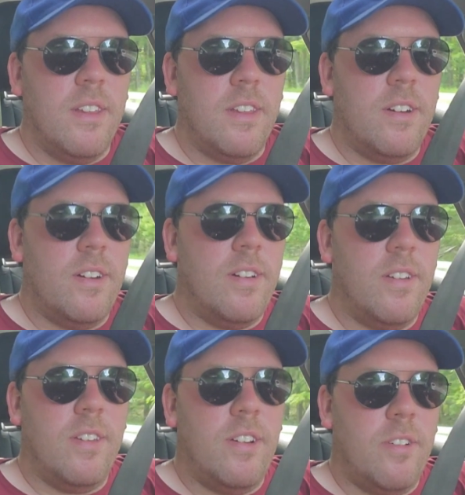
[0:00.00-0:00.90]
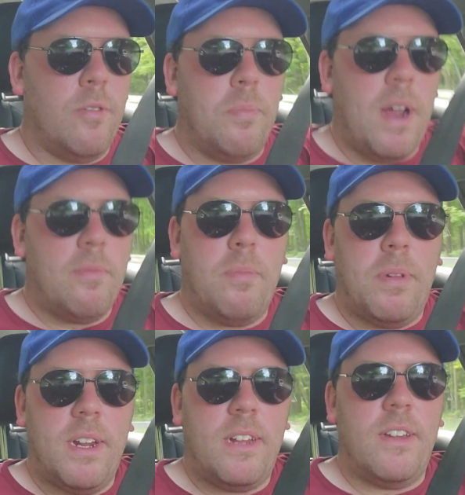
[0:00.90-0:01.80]
There's probably
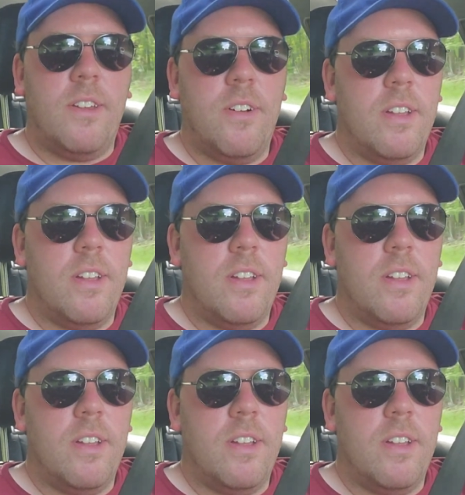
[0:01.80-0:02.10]
plenty to do.